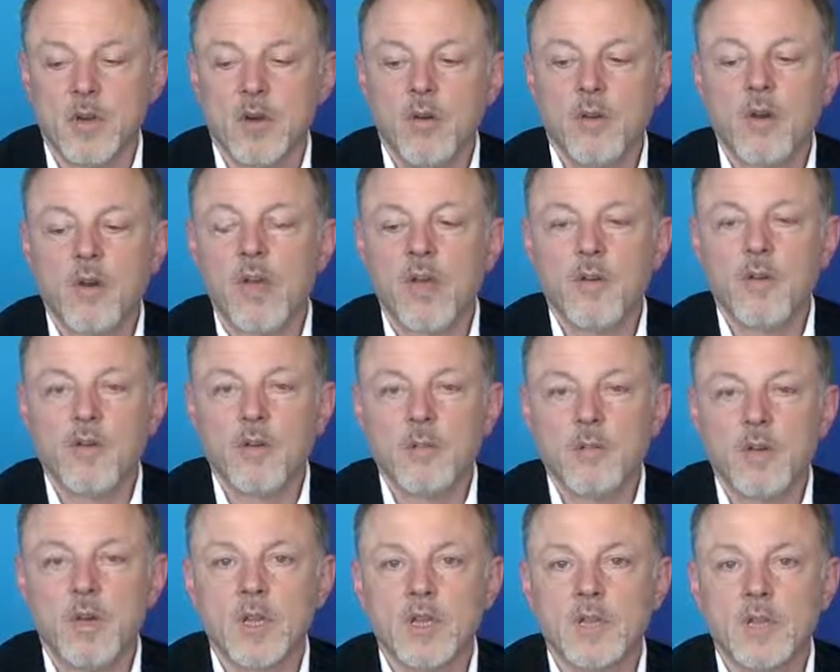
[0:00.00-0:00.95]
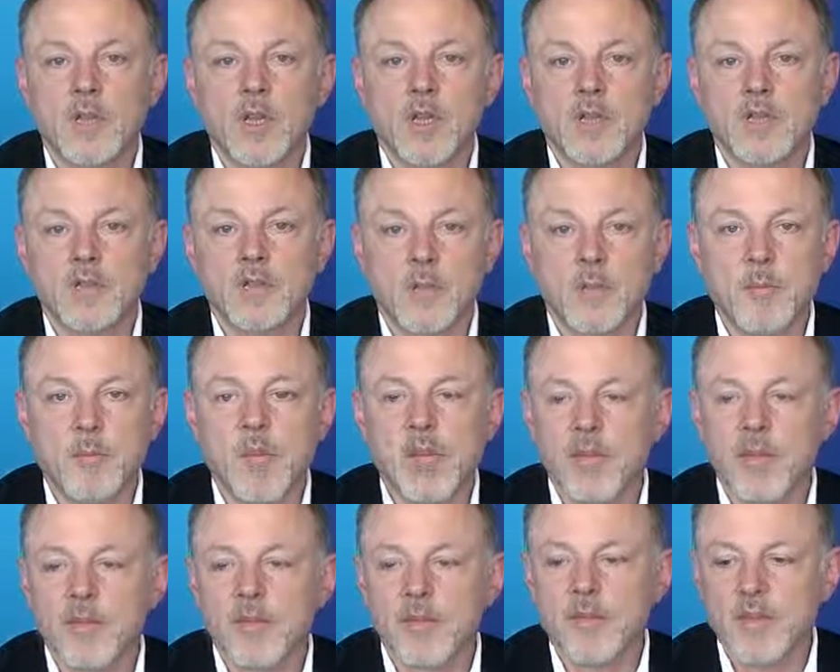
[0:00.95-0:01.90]
or everyone is
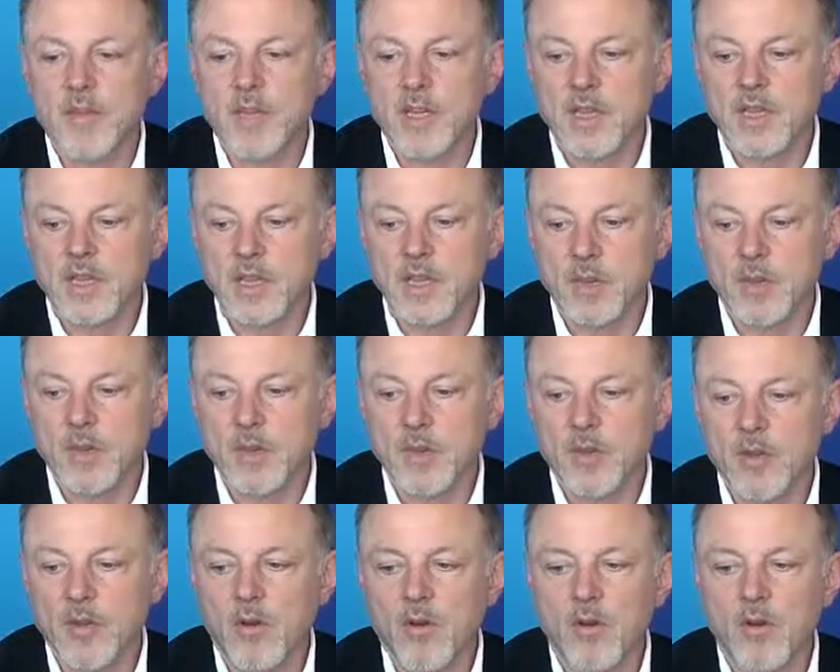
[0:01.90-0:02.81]
familiar with the example